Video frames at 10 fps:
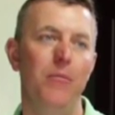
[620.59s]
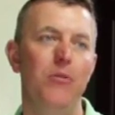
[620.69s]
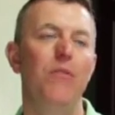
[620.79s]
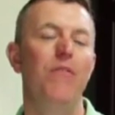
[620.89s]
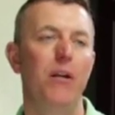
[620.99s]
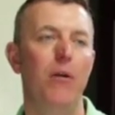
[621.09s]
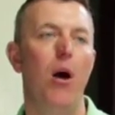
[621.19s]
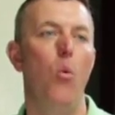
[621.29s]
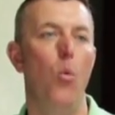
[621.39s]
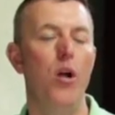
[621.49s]
to figure
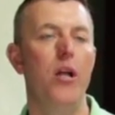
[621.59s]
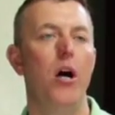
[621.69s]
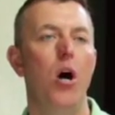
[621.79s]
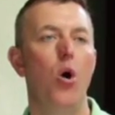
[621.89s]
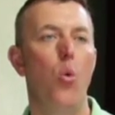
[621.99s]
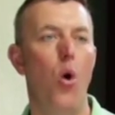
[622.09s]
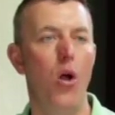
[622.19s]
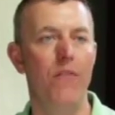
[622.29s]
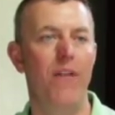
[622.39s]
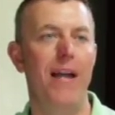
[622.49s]
out what
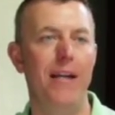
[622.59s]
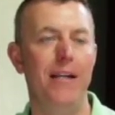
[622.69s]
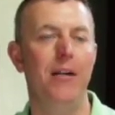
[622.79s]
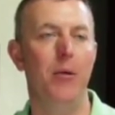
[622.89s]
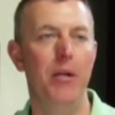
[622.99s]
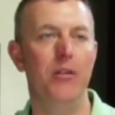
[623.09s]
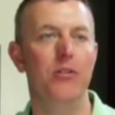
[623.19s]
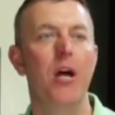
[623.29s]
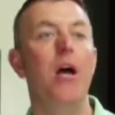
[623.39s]
qualifying income is.